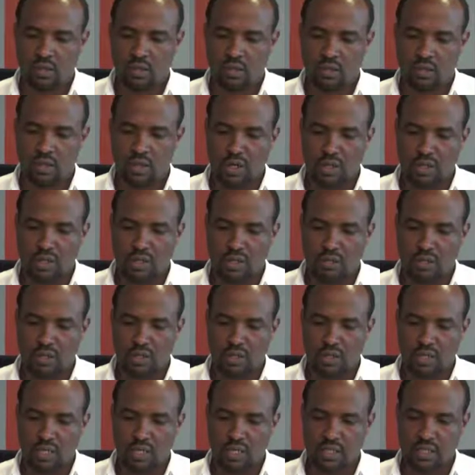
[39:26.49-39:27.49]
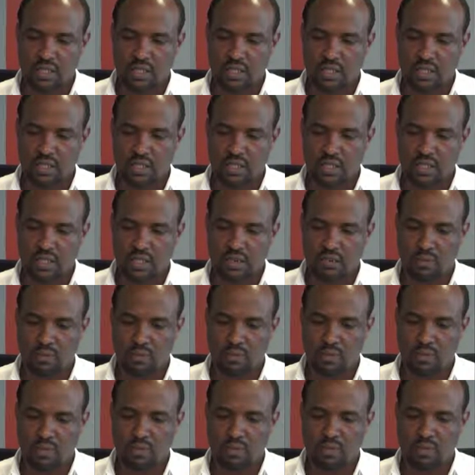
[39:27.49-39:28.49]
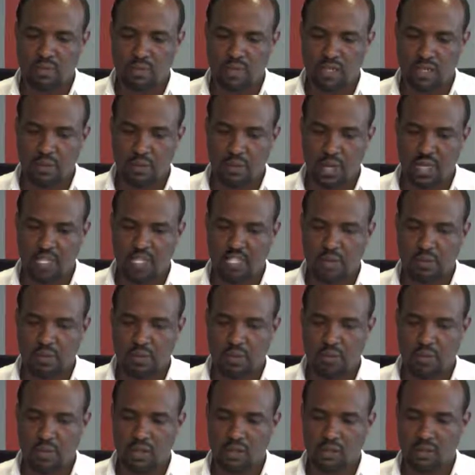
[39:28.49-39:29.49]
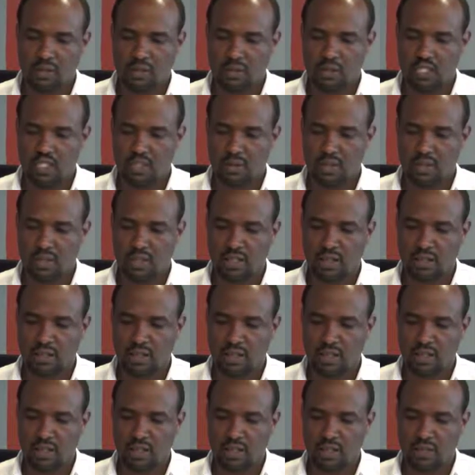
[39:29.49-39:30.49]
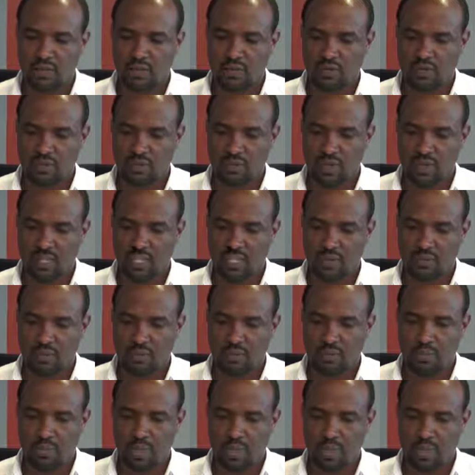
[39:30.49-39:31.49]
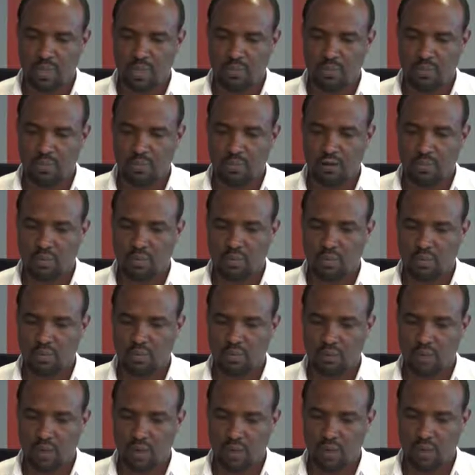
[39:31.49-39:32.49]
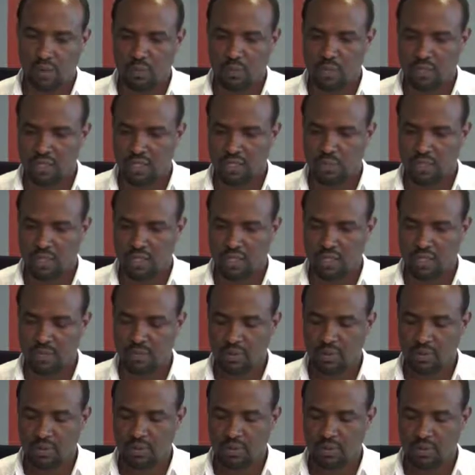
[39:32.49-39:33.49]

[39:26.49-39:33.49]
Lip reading: we need to design the system not for the maximum, but for 70% of the maximum plus the freeboard to accommodate the maximum.